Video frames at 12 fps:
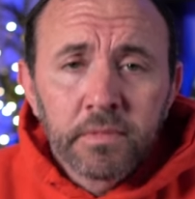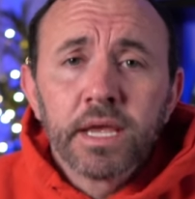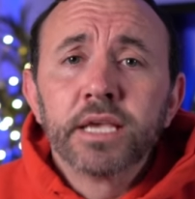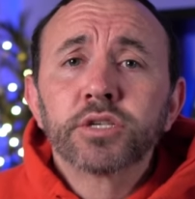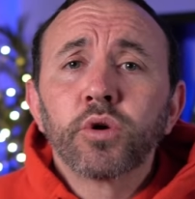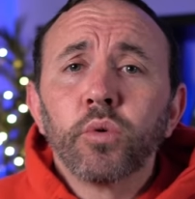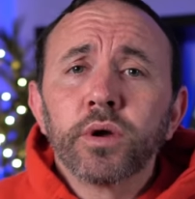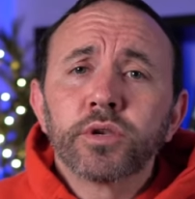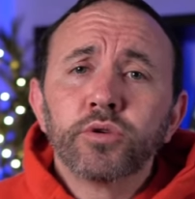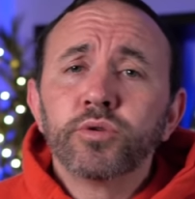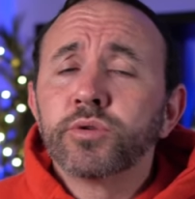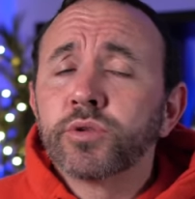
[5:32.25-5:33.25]
is going
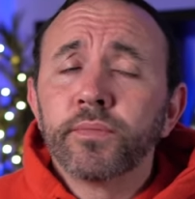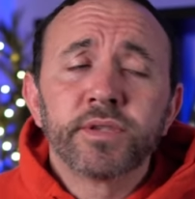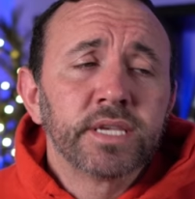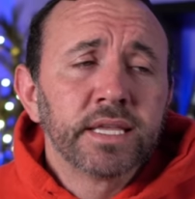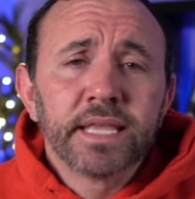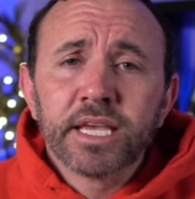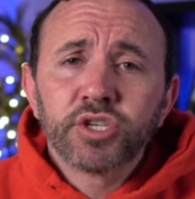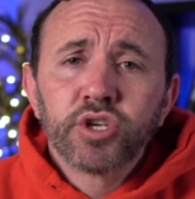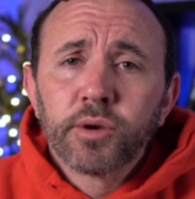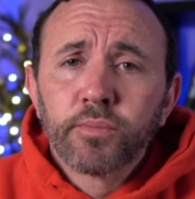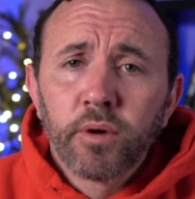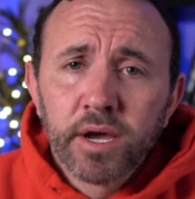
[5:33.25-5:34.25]
to send that
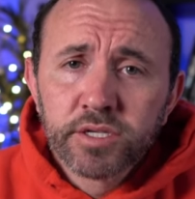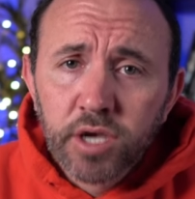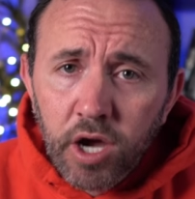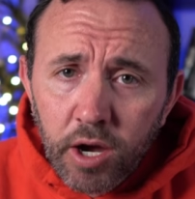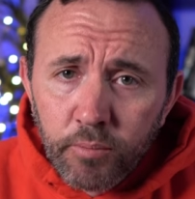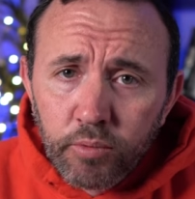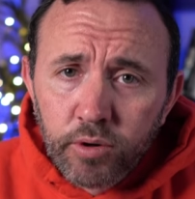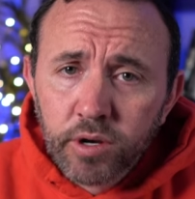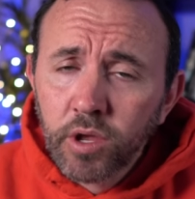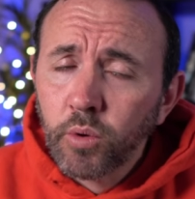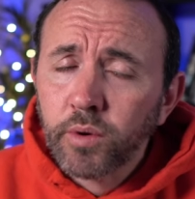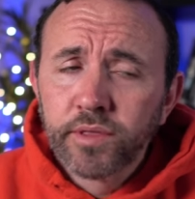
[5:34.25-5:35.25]
share price upward
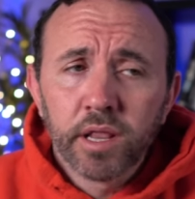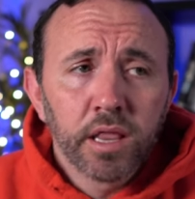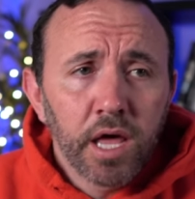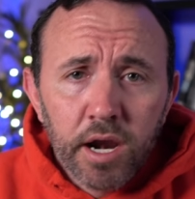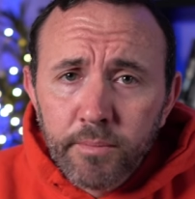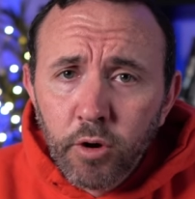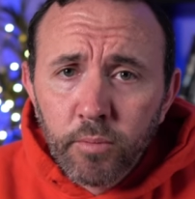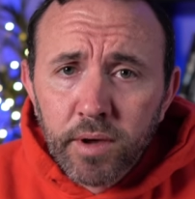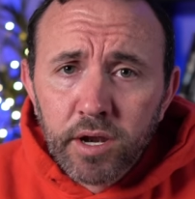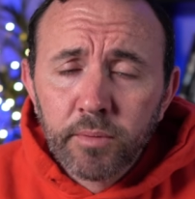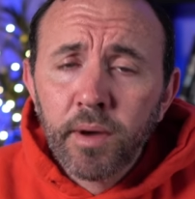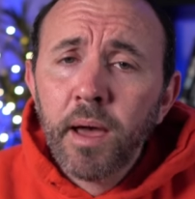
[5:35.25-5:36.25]
with a lot of
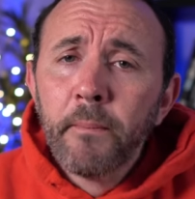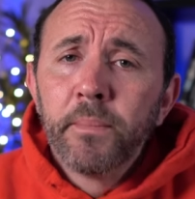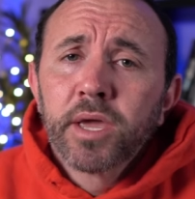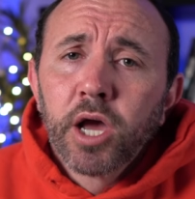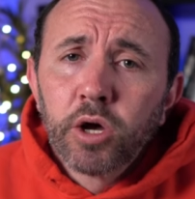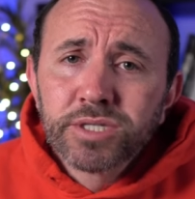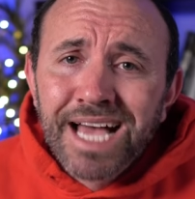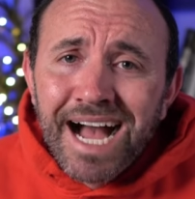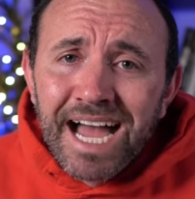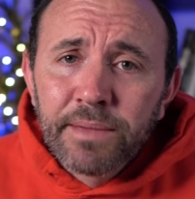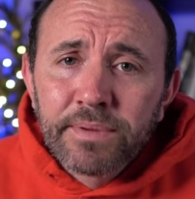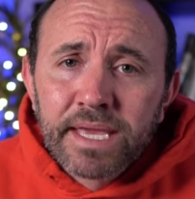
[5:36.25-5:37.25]
momentum because
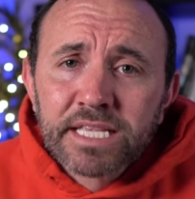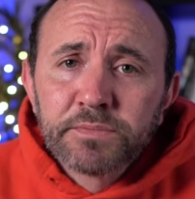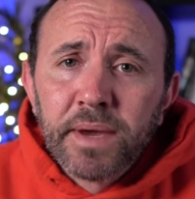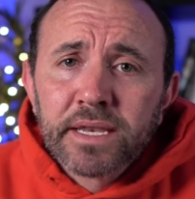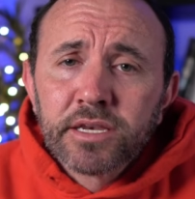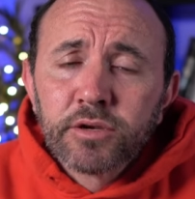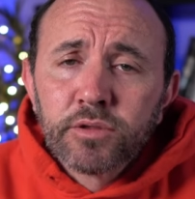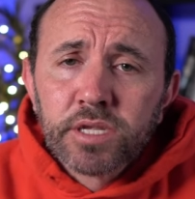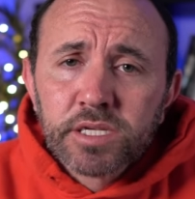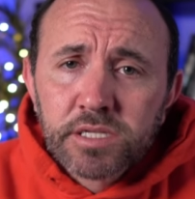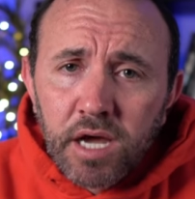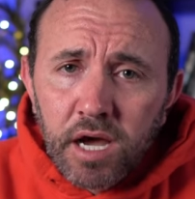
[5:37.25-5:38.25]
hype gets baked into the
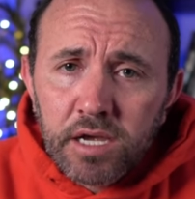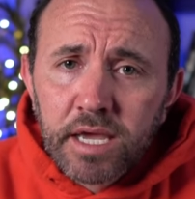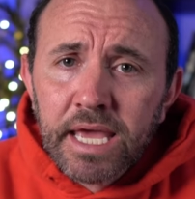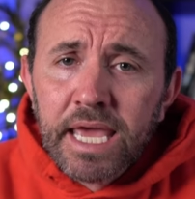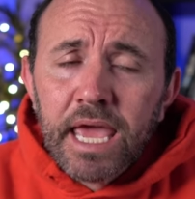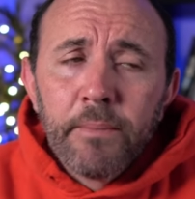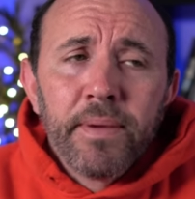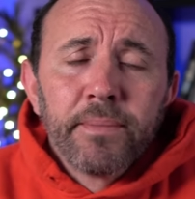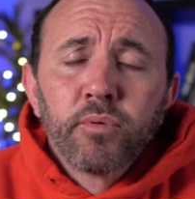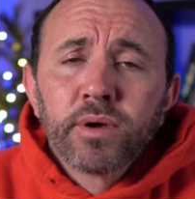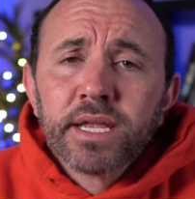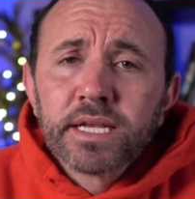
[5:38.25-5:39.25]
stock and
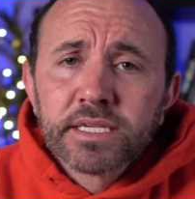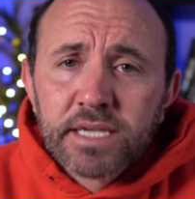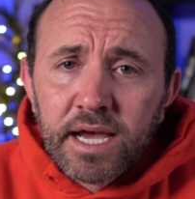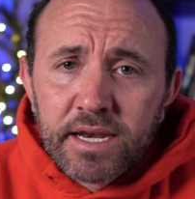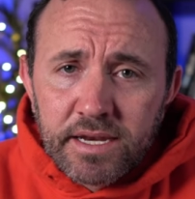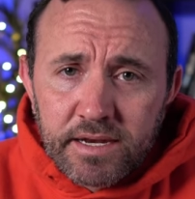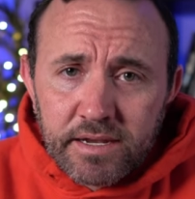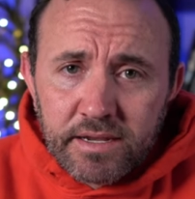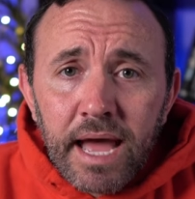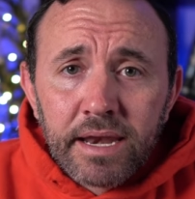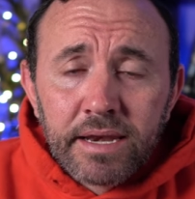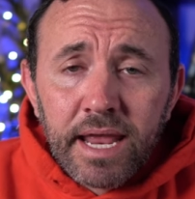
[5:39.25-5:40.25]
people get excited.
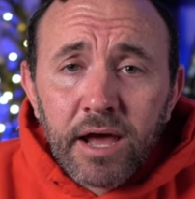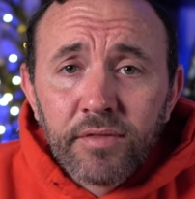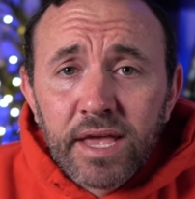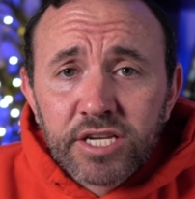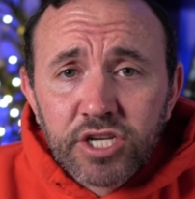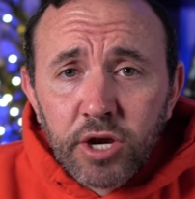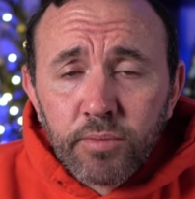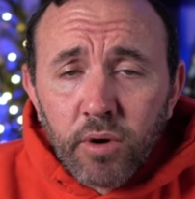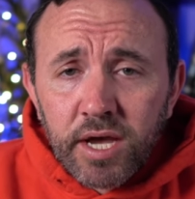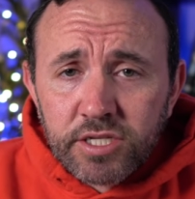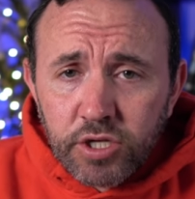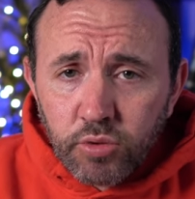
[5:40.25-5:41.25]
Now, that share
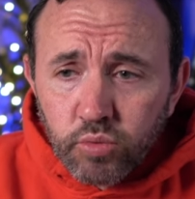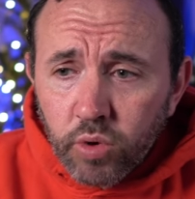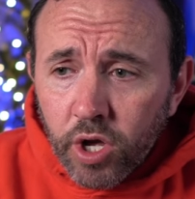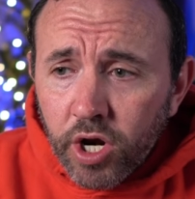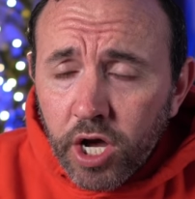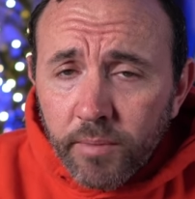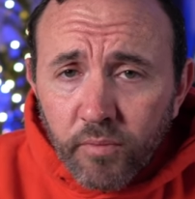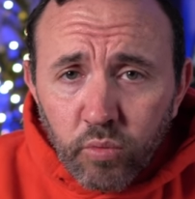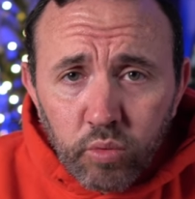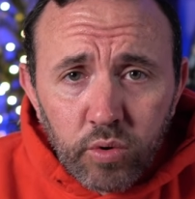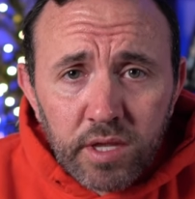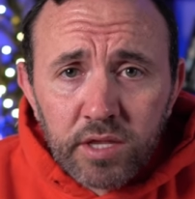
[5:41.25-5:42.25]
price could run up
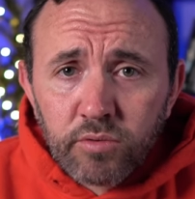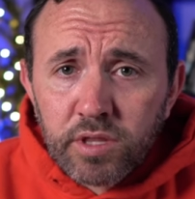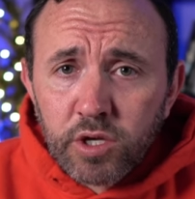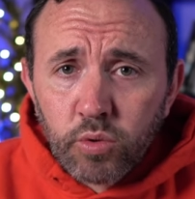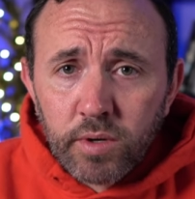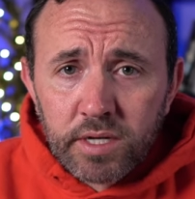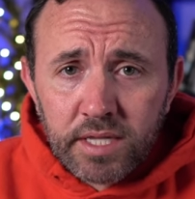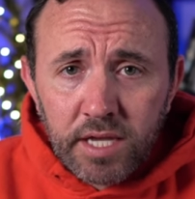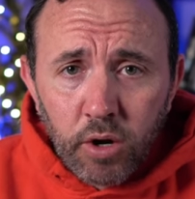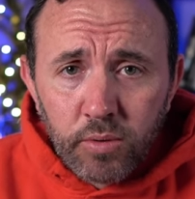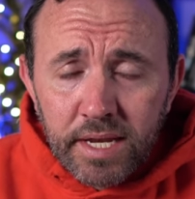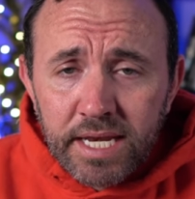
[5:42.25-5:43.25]
really, really quickly
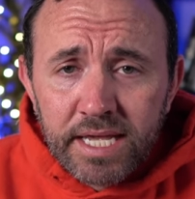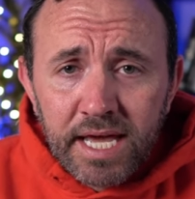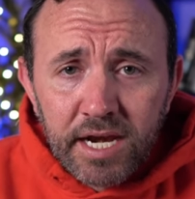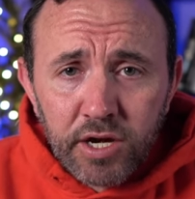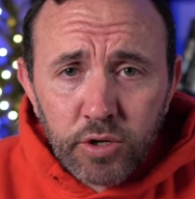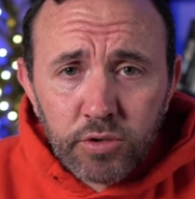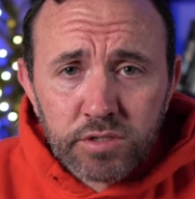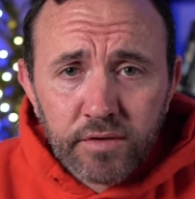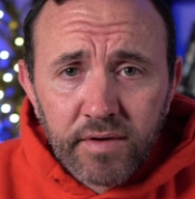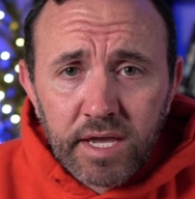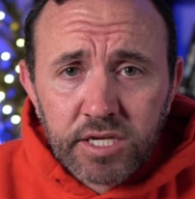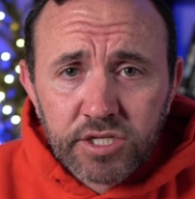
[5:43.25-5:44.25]
on any kind of news of
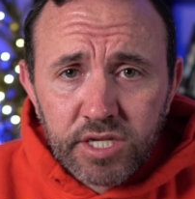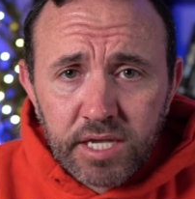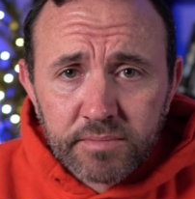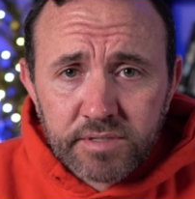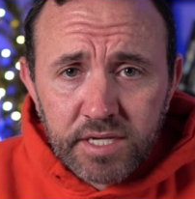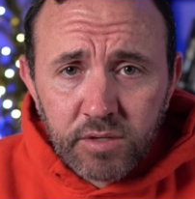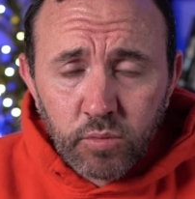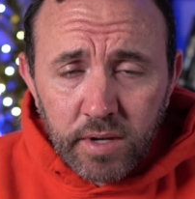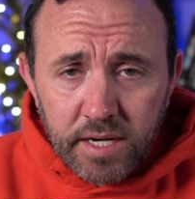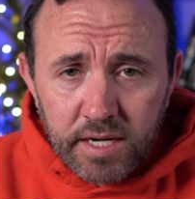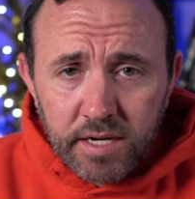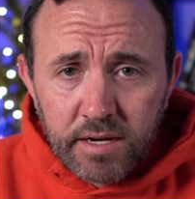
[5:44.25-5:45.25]
HCMC
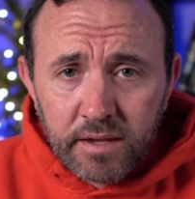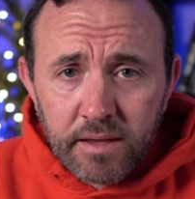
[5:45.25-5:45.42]
winning.